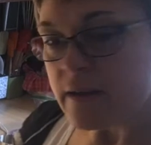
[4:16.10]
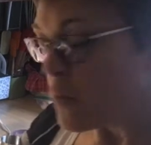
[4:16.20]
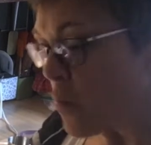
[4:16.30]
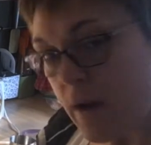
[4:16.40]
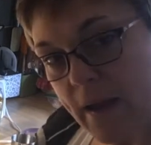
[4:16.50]

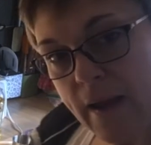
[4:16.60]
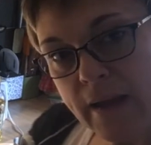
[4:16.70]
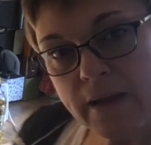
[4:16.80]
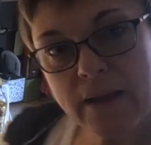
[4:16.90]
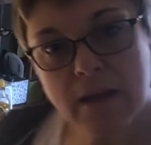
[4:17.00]
1
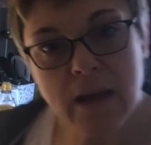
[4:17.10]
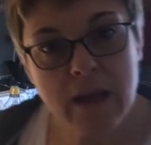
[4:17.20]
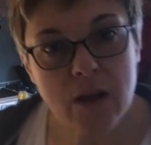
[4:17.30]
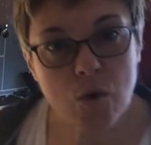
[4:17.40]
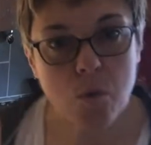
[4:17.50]
egg,
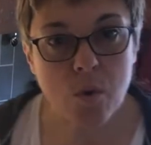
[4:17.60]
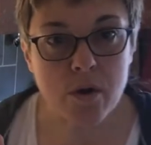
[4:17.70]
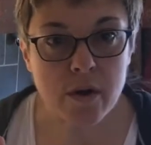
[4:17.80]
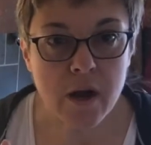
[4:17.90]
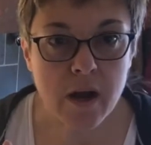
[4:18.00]
and a
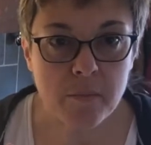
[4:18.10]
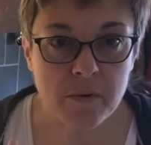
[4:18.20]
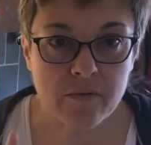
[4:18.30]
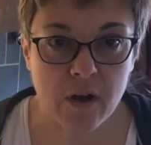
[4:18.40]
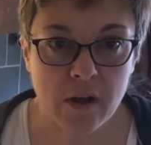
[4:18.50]
1/4 cup
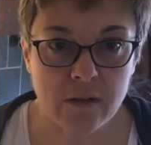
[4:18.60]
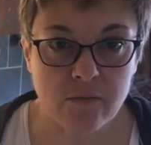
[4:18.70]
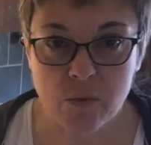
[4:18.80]
of olive